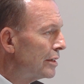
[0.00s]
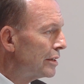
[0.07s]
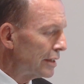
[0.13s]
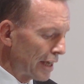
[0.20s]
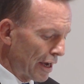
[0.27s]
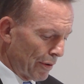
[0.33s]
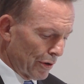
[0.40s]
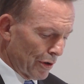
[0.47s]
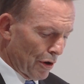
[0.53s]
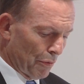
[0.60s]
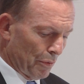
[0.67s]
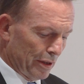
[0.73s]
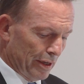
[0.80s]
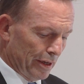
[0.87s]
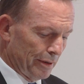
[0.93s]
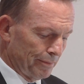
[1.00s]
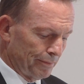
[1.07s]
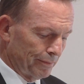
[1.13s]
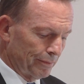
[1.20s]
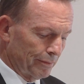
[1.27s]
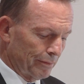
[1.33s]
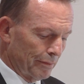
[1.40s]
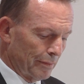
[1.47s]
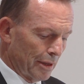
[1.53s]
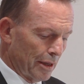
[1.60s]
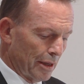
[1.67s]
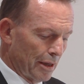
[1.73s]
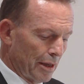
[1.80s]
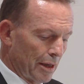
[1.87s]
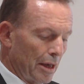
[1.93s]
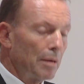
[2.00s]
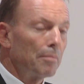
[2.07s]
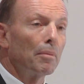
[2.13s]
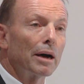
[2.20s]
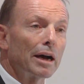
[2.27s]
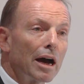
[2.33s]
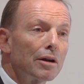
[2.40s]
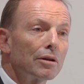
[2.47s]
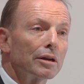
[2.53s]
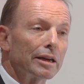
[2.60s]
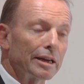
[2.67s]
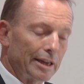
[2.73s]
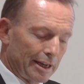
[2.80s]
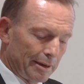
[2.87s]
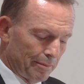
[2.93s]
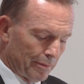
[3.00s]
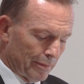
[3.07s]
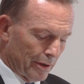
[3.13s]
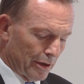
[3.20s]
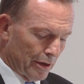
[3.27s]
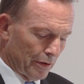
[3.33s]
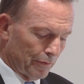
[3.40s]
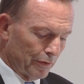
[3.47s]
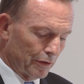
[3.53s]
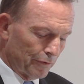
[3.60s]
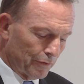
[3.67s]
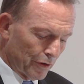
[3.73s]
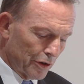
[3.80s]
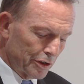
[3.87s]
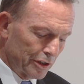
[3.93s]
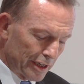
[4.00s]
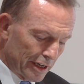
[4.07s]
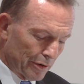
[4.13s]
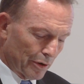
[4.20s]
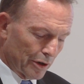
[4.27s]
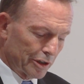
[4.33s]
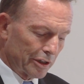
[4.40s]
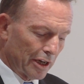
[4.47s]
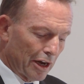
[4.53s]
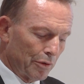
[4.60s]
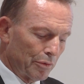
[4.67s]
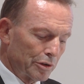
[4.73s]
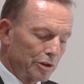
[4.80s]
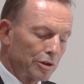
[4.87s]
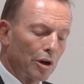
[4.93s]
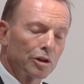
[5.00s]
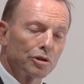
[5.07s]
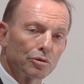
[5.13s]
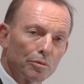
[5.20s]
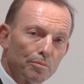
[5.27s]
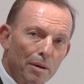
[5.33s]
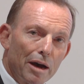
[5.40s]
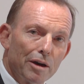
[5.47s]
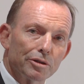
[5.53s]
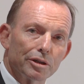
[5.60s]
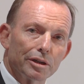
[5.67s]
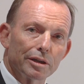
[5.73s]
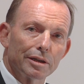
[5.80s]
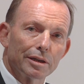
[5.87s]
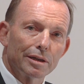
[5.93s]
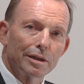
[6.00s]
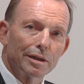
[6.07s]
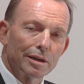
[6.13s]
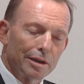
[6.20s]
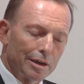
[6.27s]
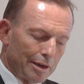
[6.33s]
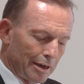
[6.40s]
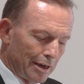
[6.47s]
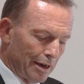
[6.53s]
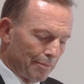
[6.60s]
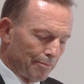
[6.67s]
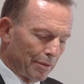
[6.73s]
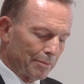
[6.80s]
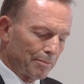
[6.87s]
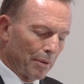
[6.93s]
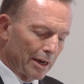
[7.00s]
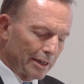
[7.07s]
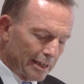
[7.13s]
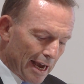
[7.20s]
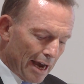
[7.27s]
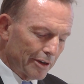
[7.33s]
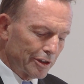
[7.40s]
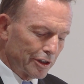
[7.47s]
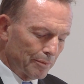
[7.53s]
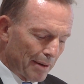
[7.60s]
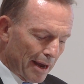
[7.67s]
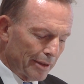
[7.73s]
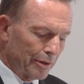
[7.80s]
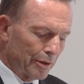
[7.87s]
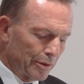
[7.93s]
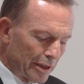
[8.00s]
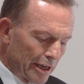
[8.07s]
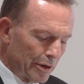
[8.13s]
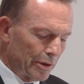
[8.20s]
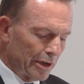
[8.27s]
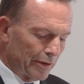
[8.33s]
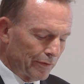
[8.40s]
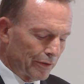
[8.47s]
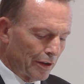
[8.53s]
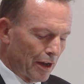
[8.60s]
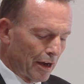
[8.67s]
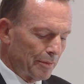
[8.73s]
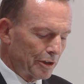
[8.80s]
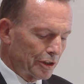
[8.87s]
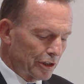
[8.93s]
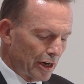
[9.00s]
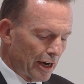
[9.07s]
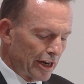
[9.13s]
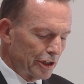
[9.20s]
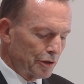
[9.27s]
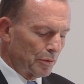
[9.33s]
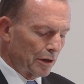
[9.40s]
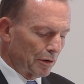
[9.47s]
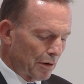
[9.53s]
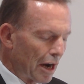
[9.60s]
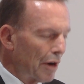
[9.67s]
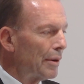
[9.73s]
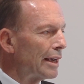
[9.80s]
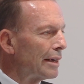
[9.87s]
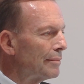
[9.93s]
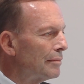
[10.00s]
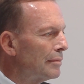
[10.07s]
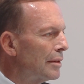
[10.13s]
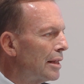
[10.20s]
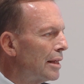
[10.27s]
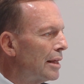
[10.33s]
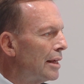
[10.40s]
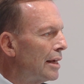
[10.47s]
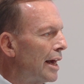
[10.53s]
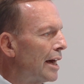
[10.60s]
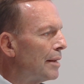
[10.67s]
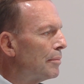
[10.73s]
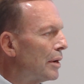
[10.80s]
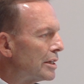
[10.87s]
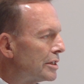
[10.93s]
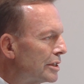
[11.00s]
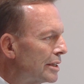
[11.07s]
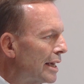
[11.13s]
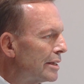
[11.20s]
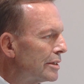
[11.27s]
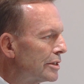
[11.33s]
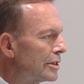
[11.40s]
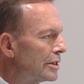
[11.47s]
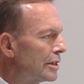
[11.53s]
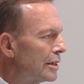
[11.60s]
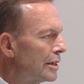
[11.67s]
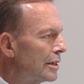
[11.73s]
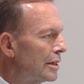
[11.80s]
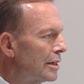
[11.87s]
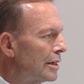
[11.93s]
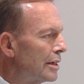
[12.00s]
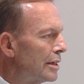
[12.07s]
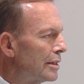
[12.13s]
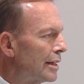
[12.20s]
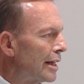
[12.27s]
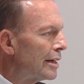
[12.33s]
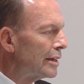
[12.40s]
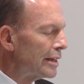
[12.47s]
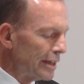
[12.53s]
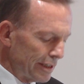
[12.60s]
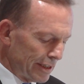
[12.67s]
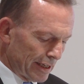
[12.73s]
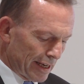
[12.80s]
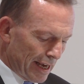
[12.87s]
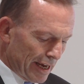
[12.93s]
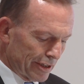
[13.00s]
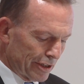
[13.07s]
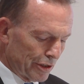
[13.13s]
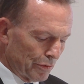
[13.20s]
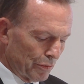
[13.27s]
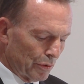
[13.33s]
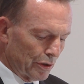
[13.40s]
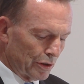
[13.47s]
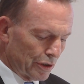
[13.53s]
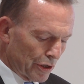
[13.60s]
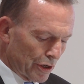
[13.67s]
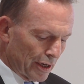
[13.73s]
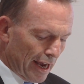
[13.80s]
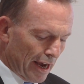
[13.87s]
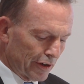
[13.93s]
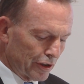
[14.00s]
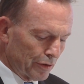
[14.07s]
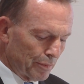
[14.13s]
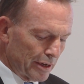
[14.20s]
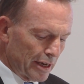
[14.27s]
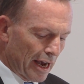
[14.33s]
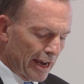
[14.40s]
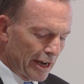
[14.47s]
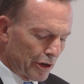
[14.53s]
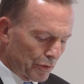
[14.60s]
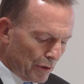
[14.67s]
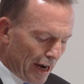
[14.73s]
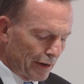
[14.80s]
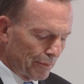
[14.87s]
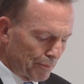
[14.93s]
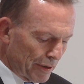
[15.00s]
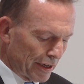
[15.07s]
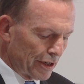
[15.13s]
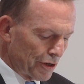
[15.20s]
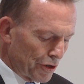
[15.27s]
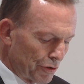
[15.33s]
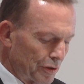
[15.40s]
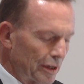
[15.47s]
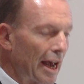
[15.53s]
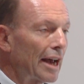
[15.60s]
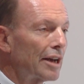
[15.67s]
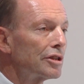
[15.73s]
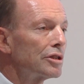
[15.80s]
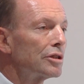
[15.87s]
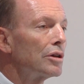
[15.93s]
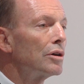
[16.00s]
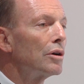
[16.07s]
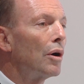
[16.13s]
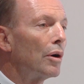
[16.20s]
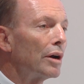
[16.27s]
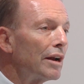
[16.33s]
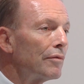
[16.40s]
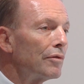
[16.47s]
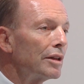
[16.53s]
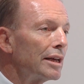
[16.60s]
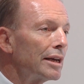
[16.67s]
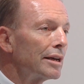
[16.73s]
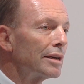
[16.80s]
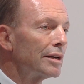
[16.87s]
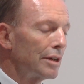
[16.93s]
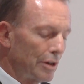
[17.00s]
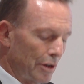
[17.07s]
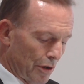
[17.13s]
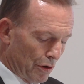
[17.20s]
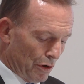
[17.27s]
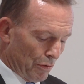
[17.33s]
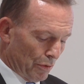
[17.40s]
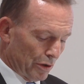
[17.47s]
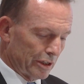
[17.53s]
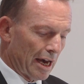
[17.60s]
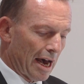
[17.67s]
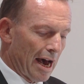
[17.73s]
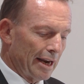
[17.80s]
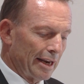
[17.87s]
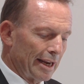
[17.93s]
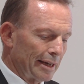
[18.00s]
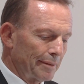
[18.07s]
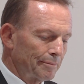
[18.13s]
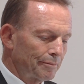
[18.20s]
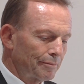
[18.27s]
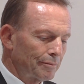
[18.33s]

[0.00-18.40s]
to go along with it. My own leaning for the first year or so was not to oppose it, but my doubts about the theory of climate change were growing, and sense that an ETS would turn out to be a great big new tax on everything was hardening.